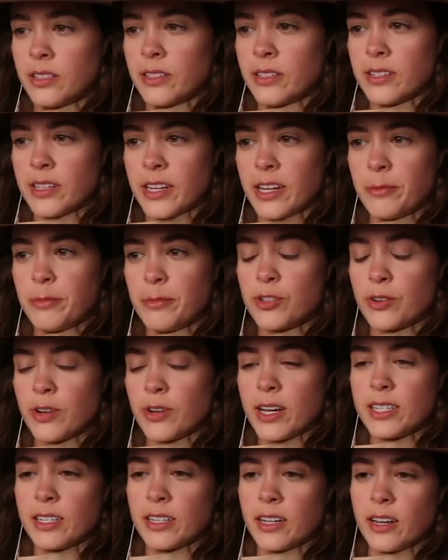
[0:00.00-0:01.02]
Did he
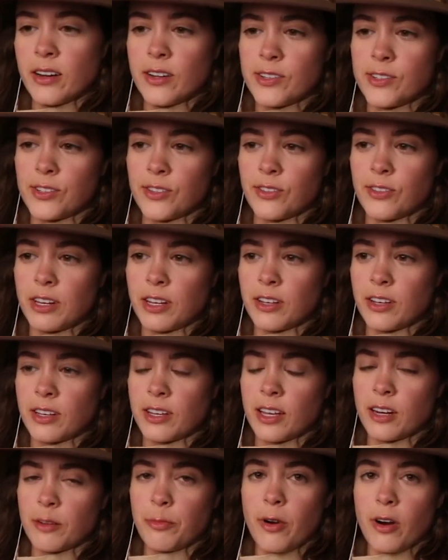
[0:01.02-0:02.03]
betray Daenerys so that he could
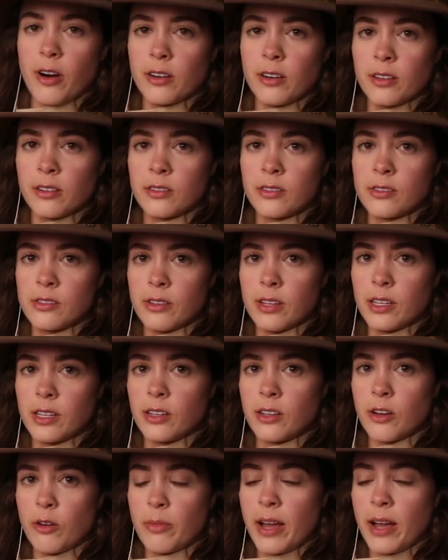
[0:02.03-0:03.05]
get a pardon so he
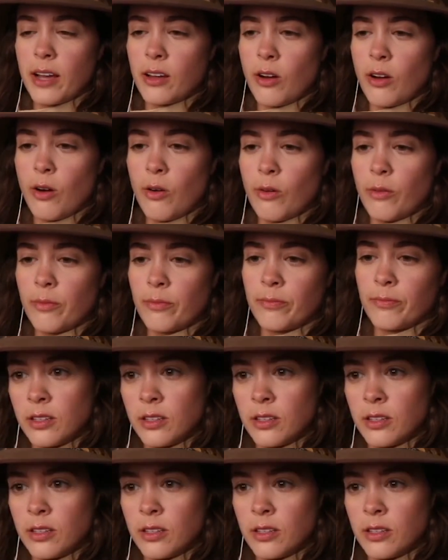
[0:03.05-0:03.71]
could go back home?